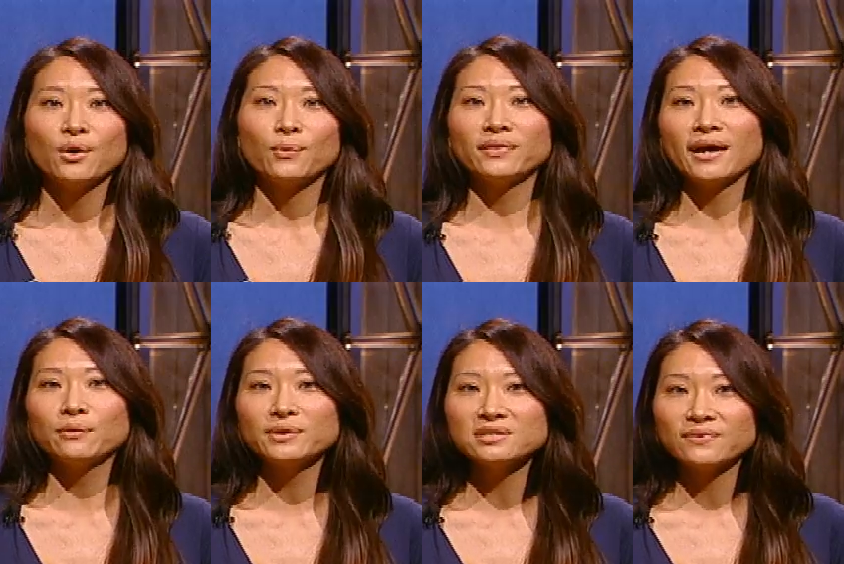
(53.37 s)
With
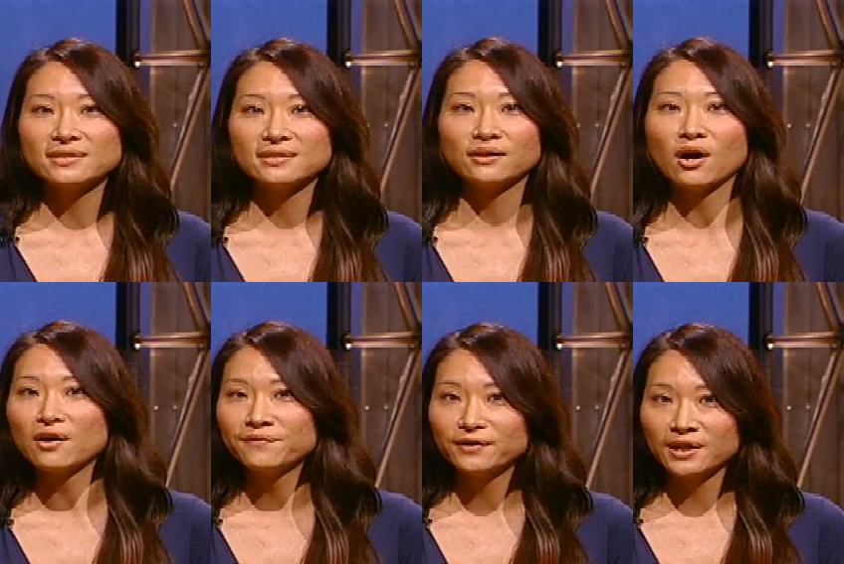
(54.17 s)
Edwards facing an
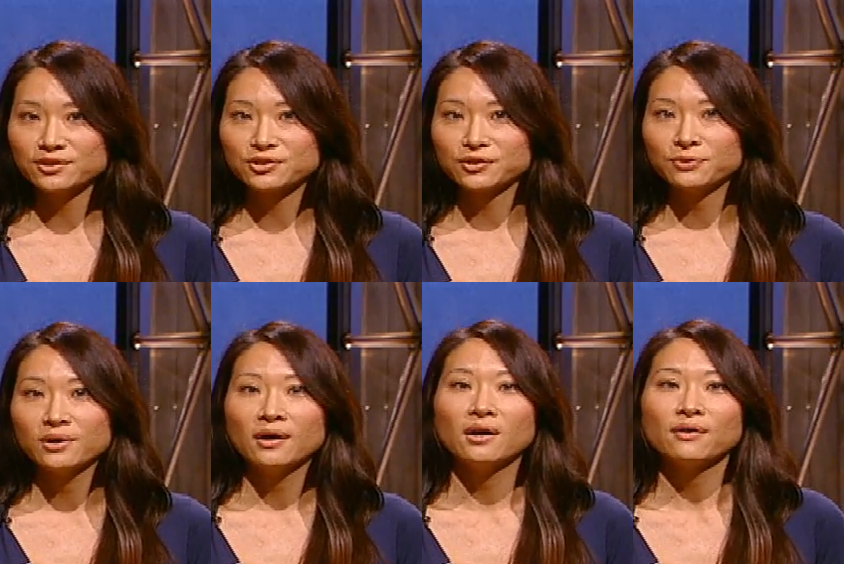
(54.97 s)
off-field issue,
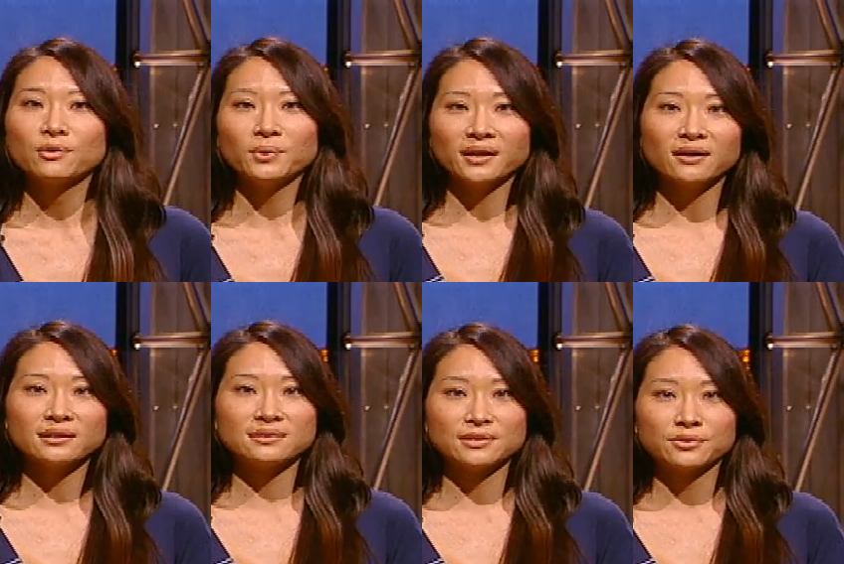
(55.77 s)
the rookie
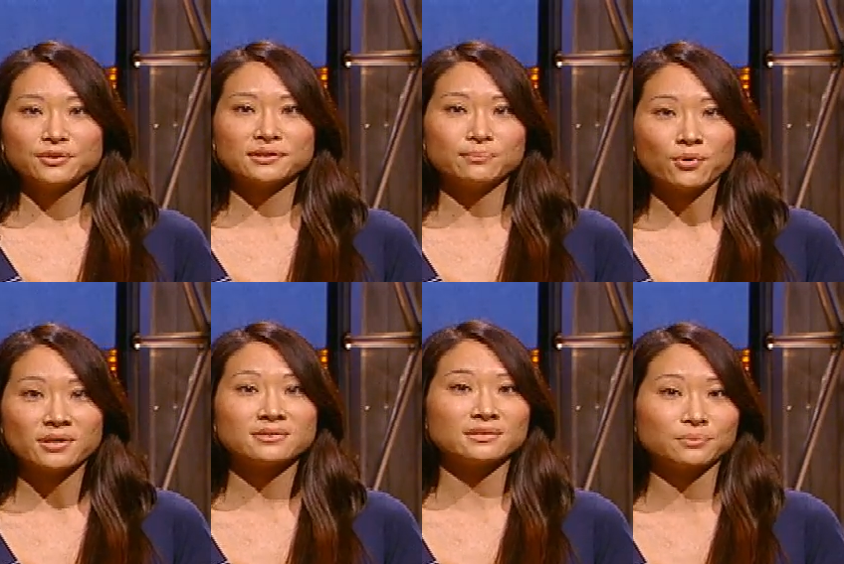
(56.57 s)
could steal you some
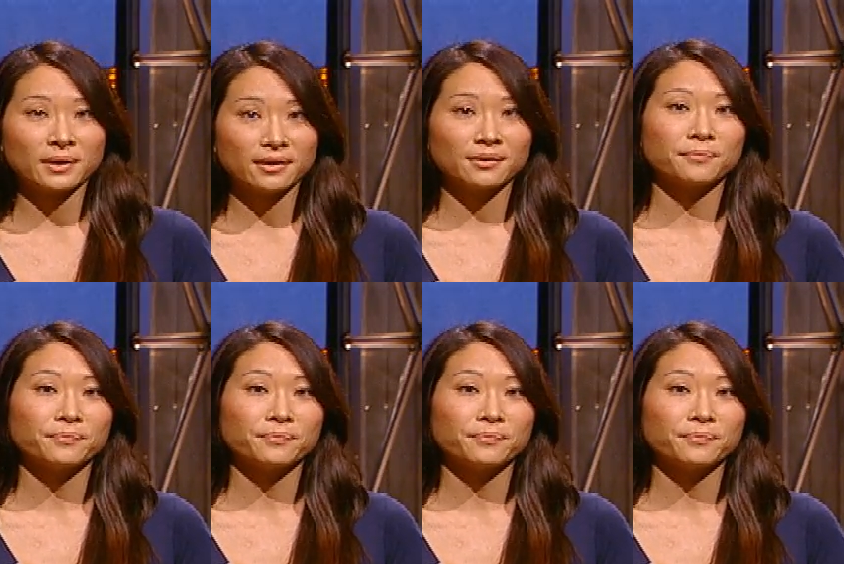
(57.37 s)
points this week.